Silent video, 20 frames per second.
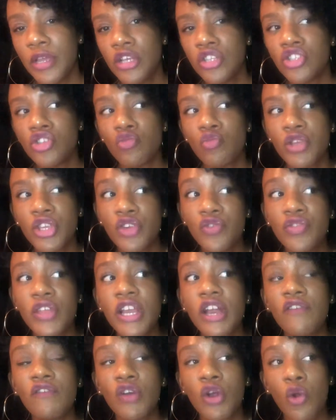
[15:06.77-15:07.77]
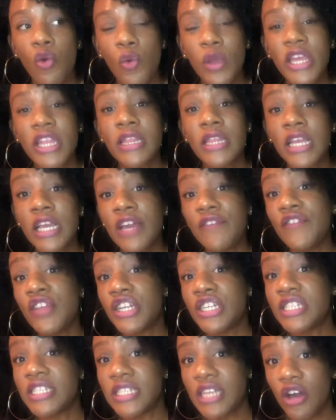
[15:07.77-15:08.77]
So when you think of a queen, think of
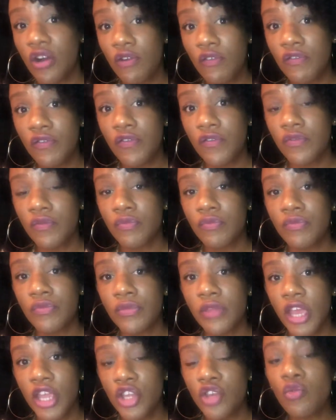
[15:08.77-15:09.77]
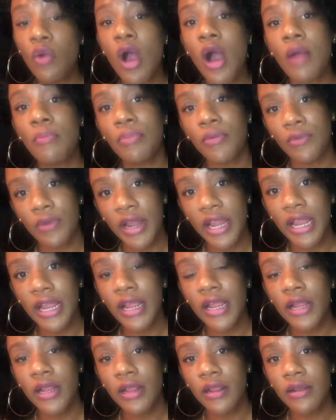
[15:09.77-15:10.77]
yourself, and you operate
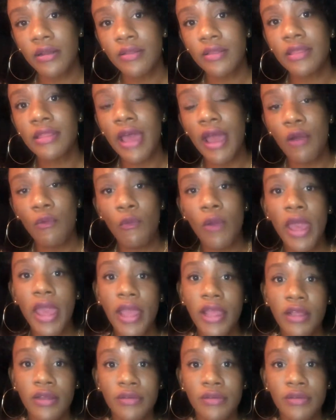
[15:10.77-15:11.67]
that way.